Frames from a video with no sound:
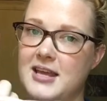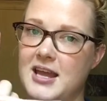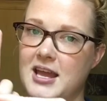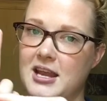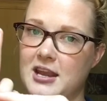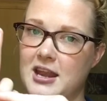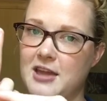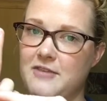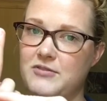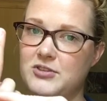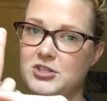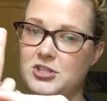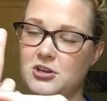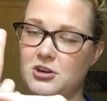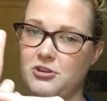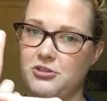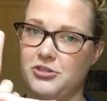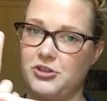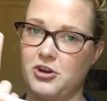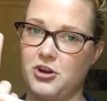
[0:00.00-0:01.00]
and even to
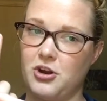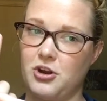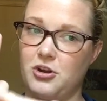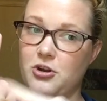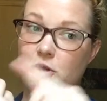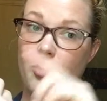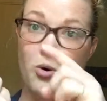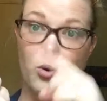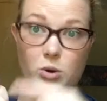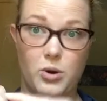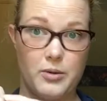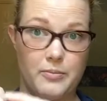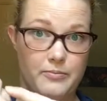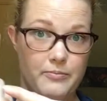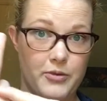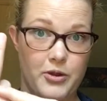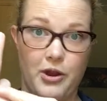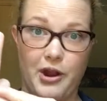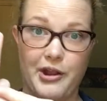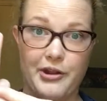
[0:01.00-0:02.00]
your third, or
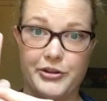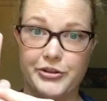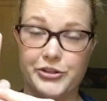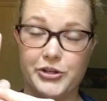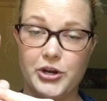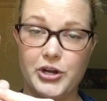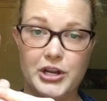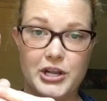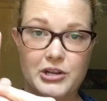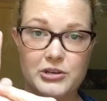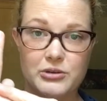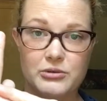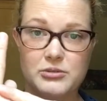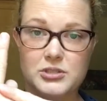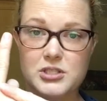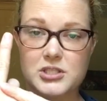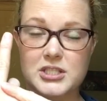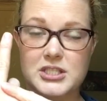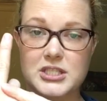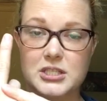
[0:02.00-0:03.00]
get your third and you don't
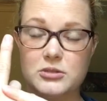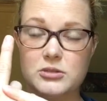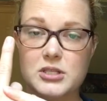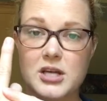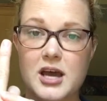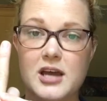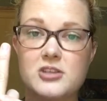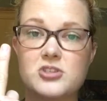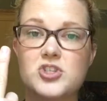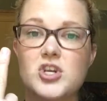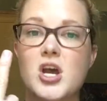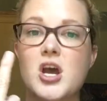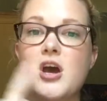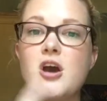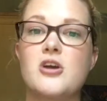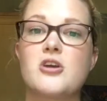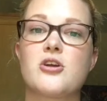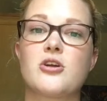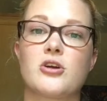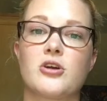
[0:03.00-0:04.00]
still touch,
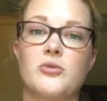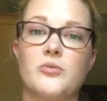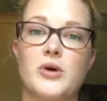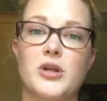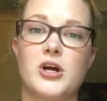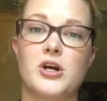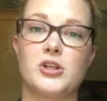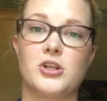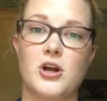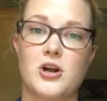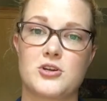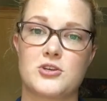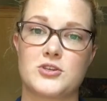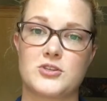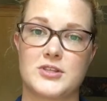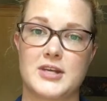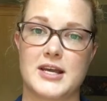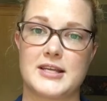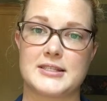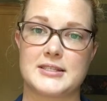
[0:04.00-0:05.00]
you're going to want a larger
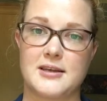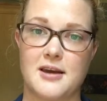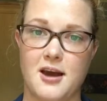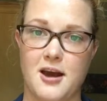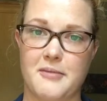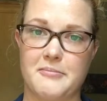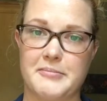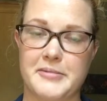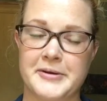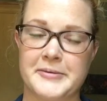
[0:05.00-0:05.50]
size cup.